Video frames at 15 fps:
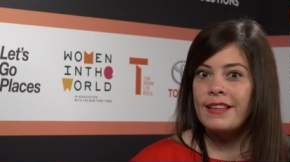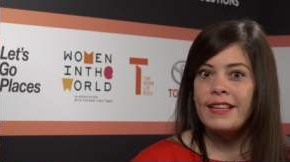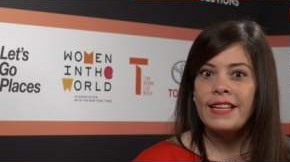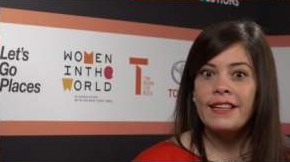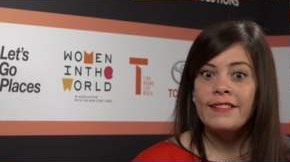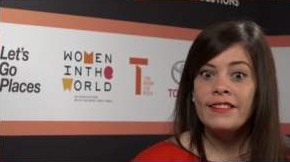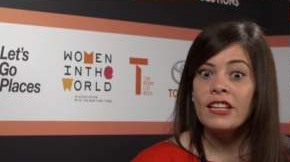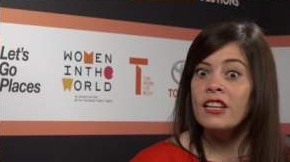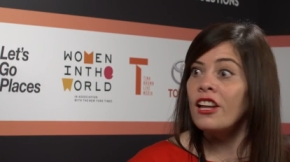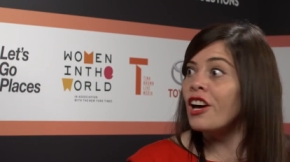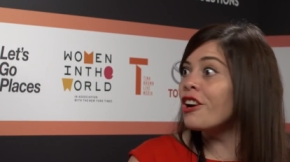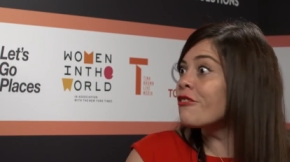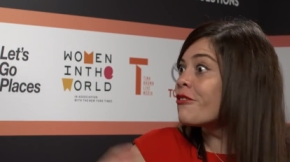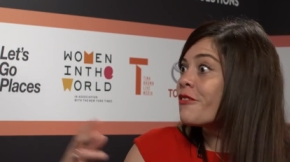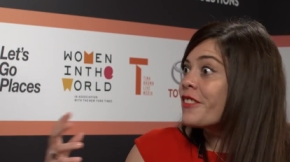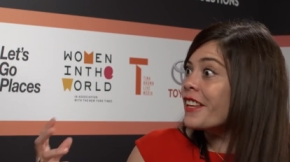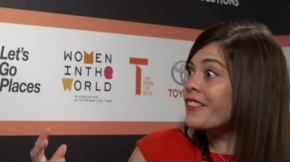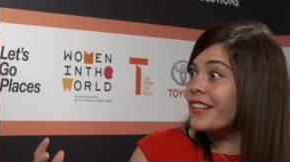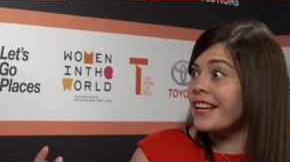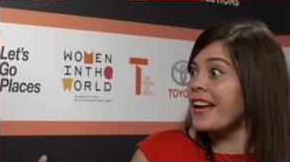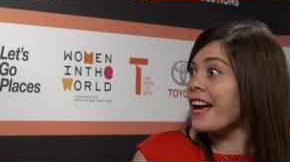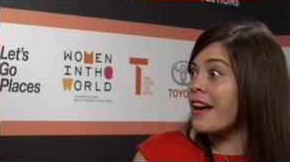and the love that
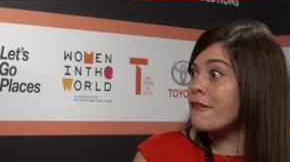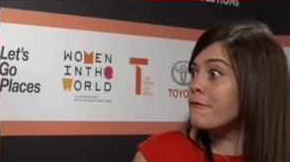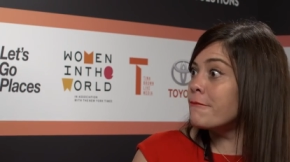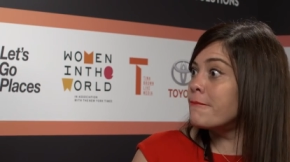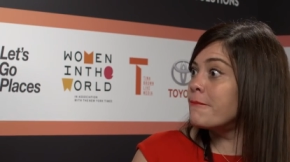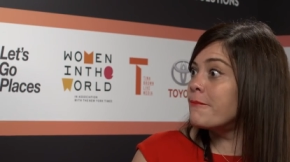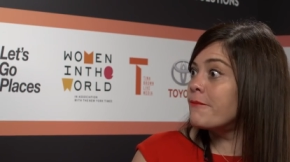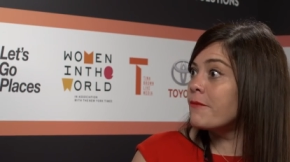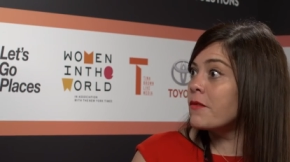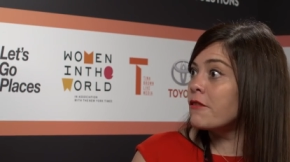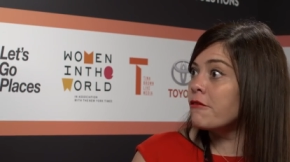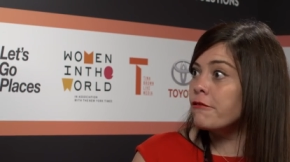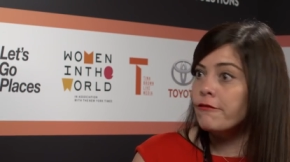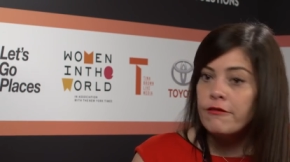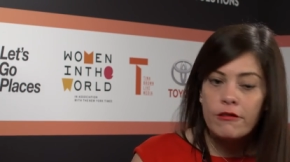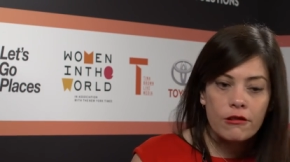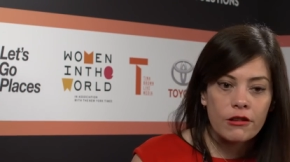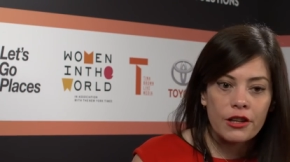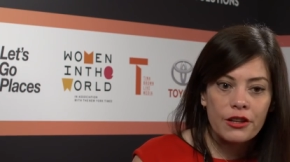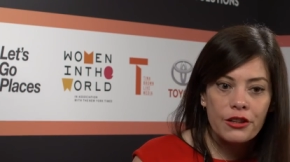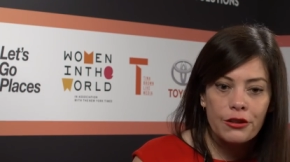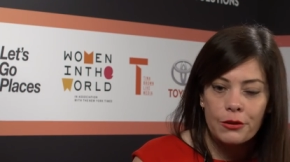they have
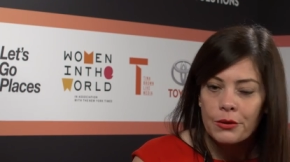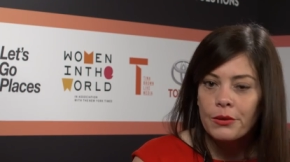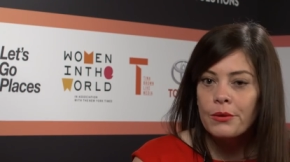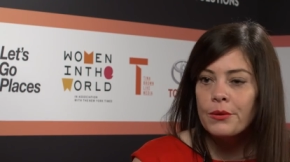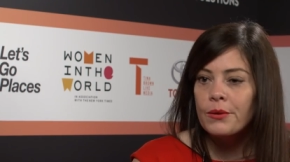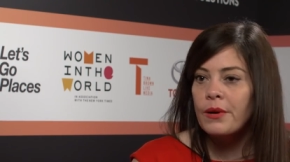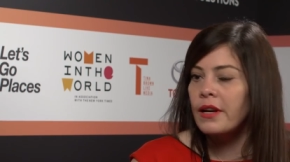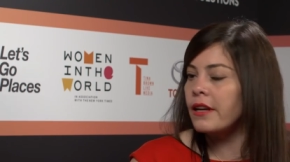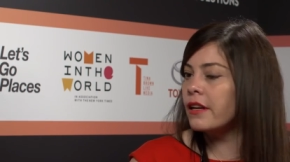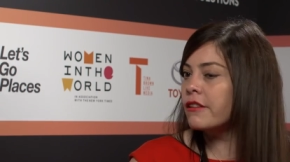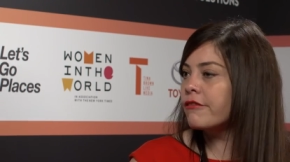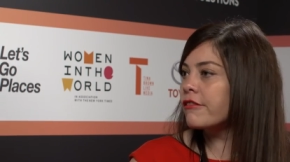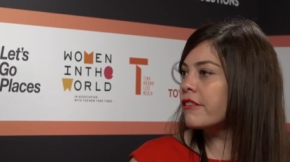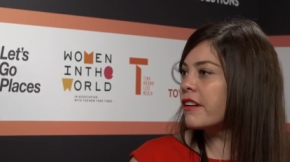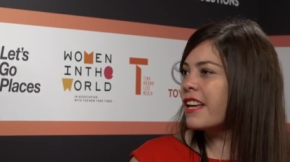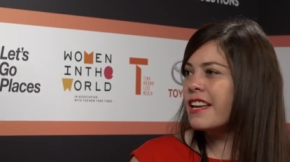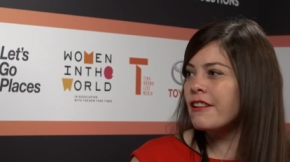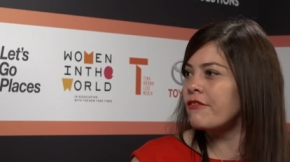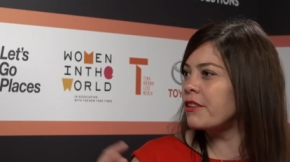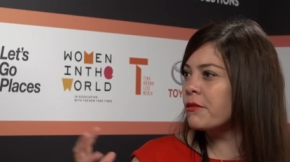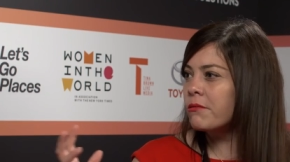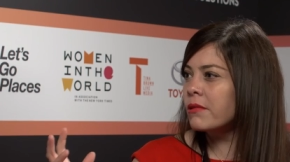for you and for
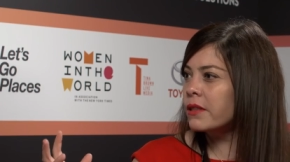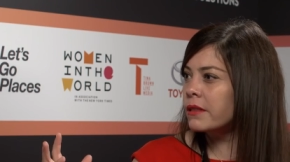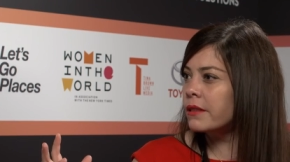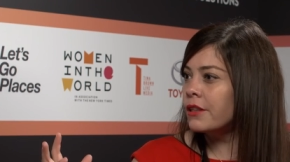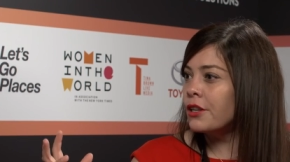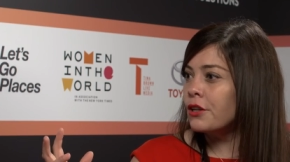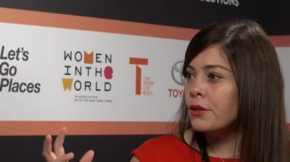everyone